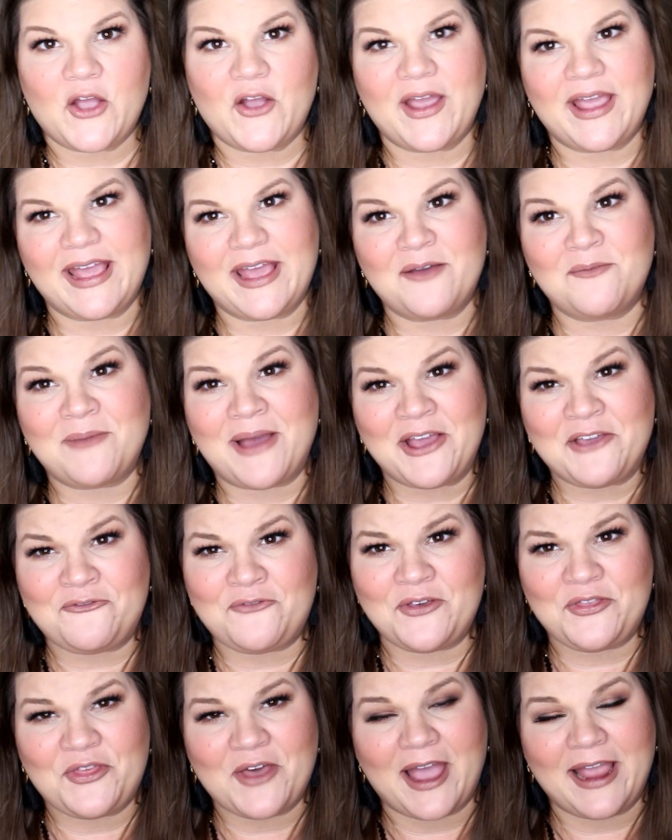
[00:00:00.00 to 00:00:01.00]
Alright, and my
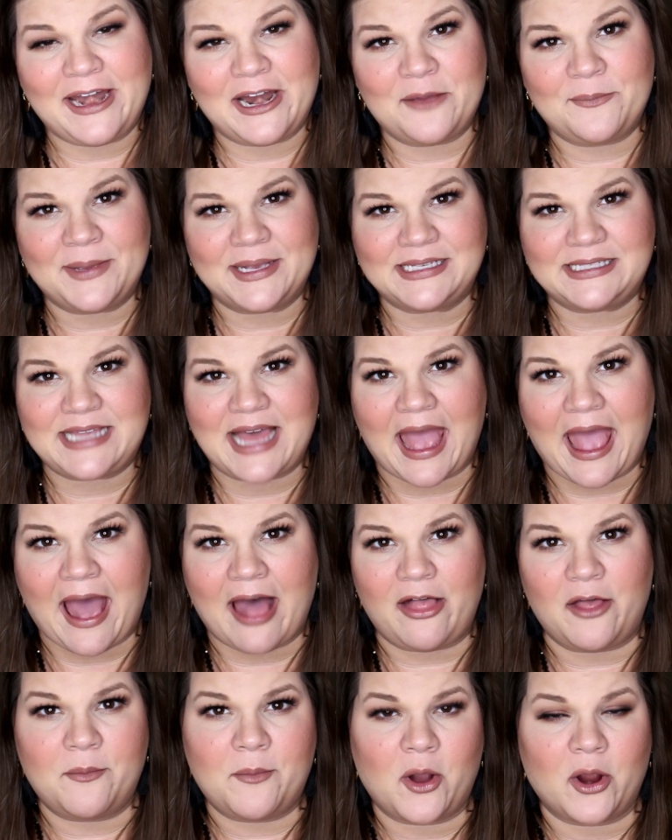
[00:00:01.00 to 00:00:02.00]
5th item is the
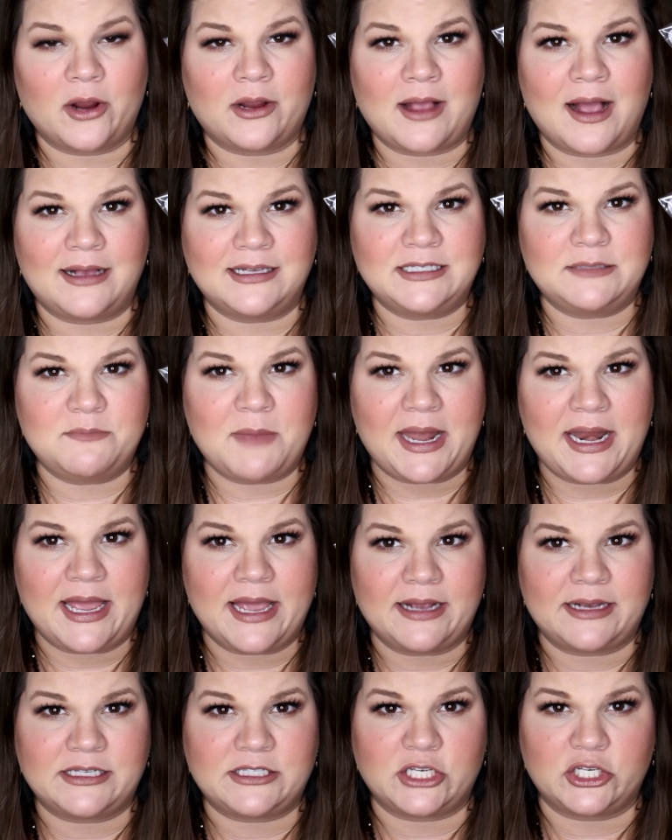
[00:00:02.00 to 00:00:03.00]
Alamar
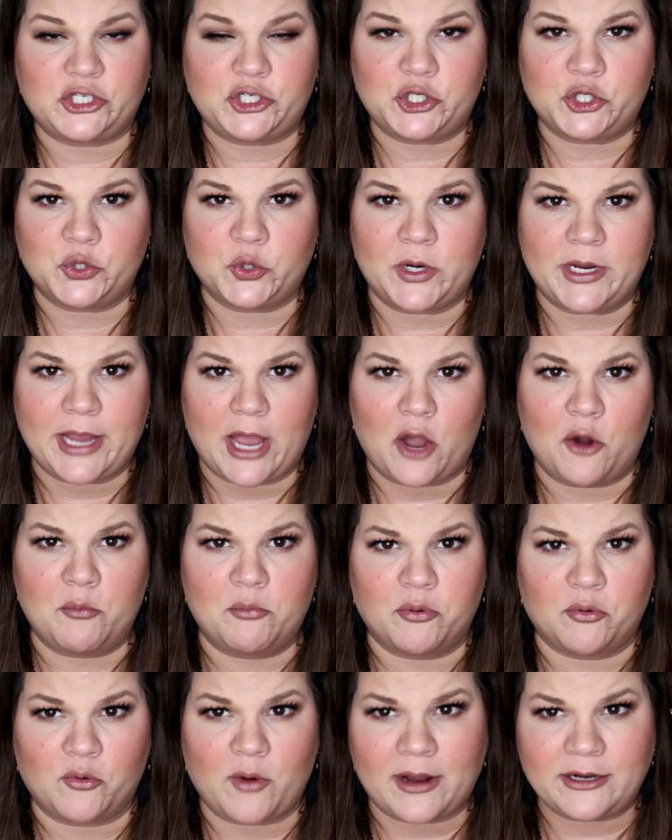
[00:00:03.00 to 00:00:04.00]
Cosmetics Trio
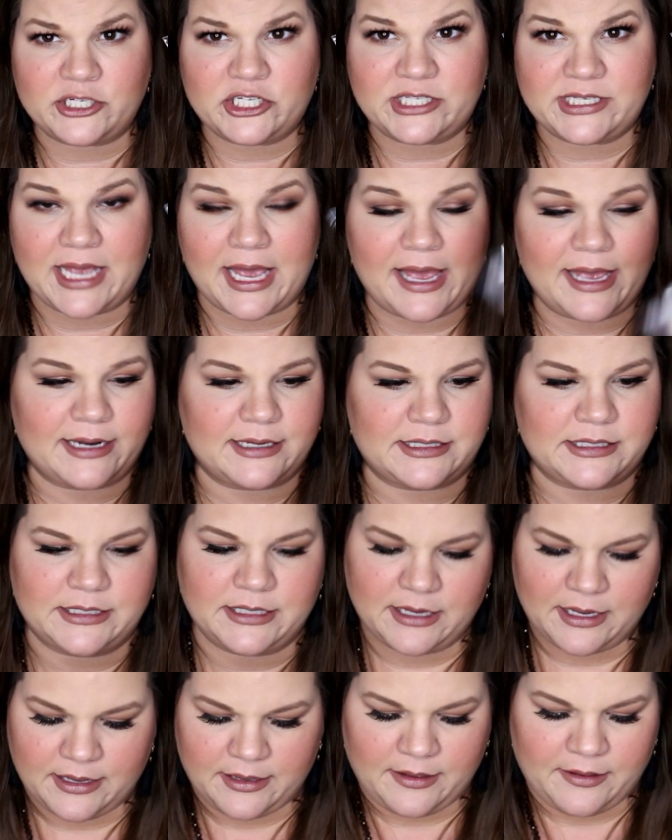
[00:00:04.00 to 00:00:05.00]
Brush Set.
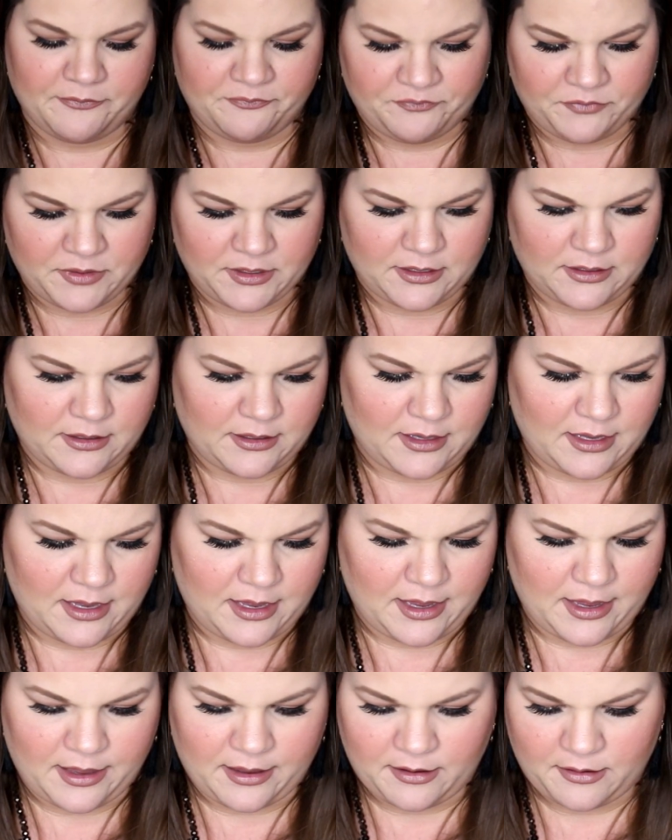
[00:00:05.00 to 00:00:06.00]

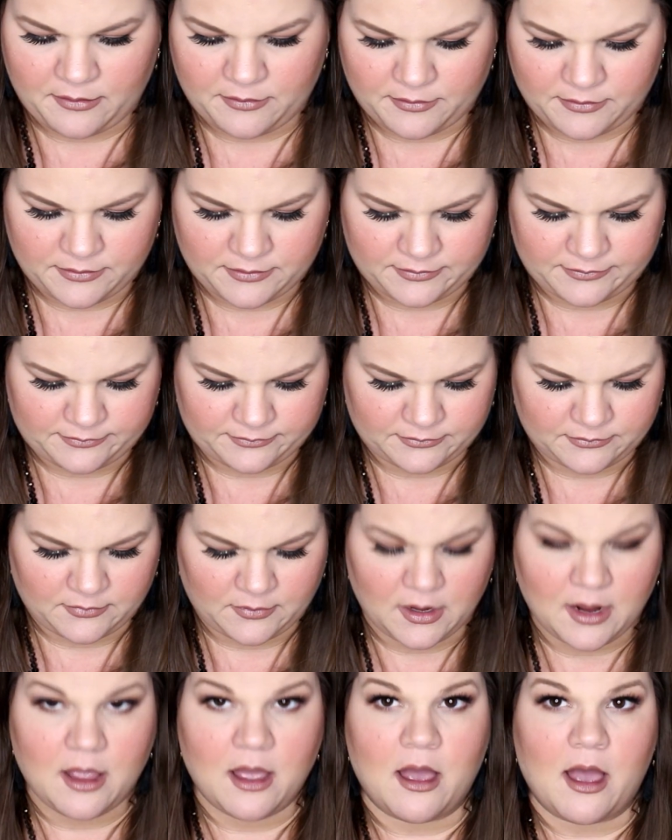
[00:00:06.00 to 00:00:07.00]
I
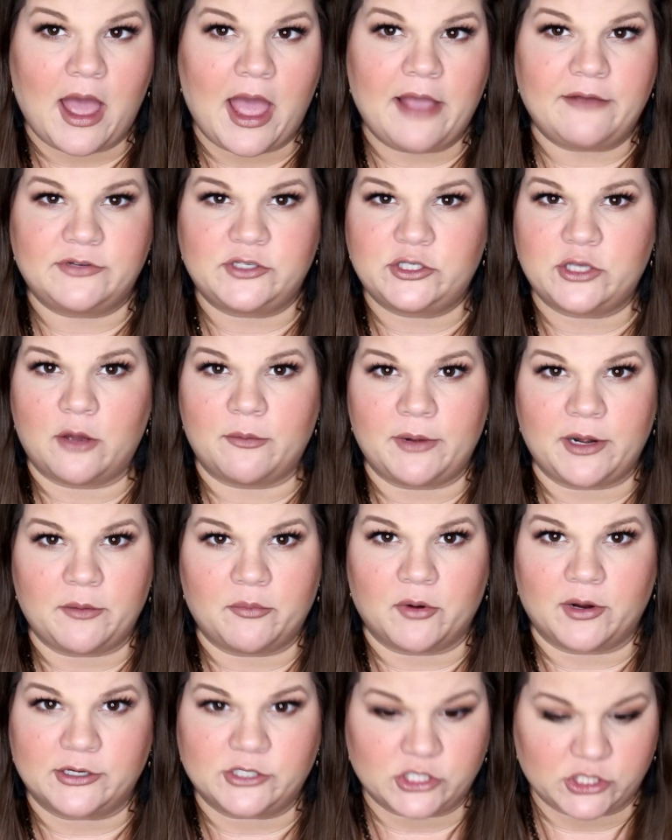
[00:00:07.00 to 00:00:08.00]
have so many
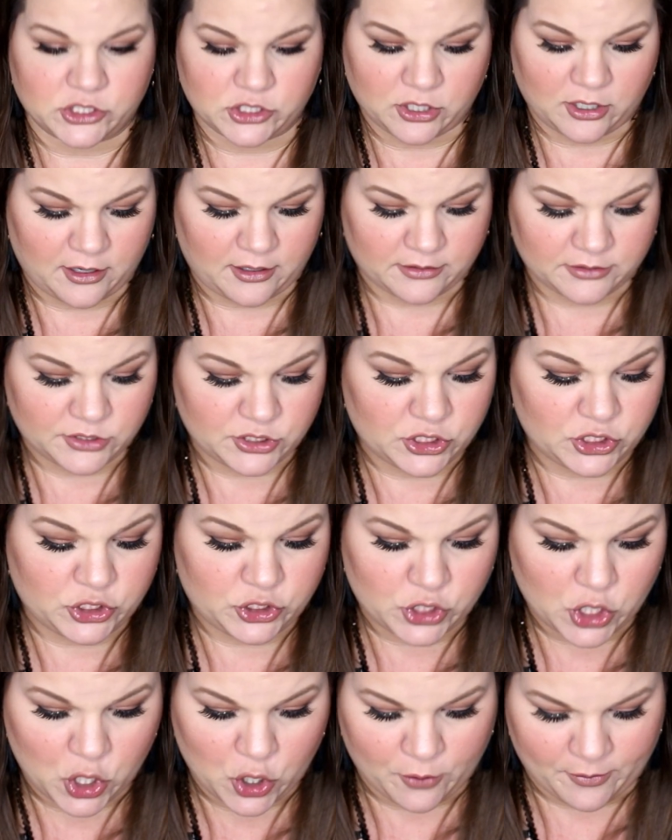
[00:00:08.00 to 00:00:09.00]
brushes, y'all.
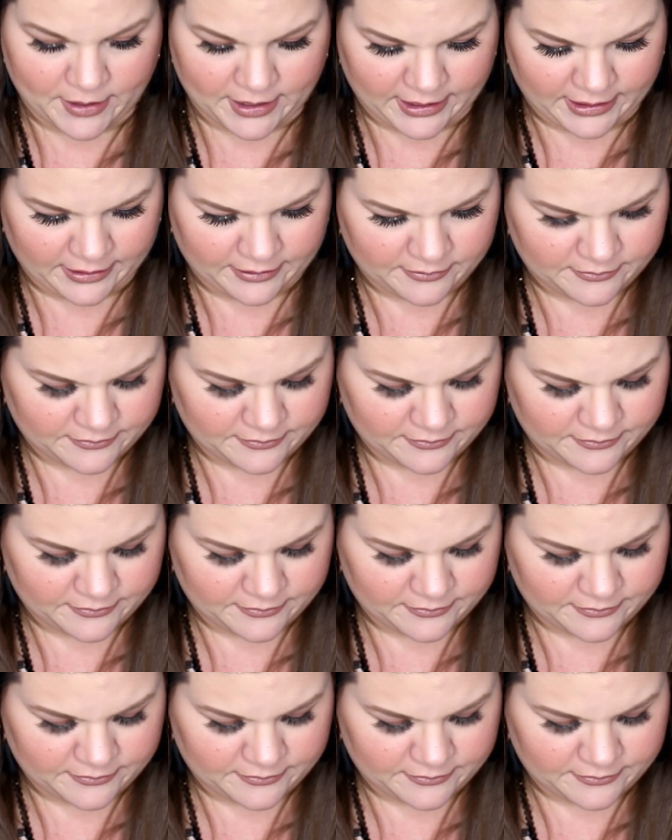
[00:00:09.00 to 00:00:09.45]
So many.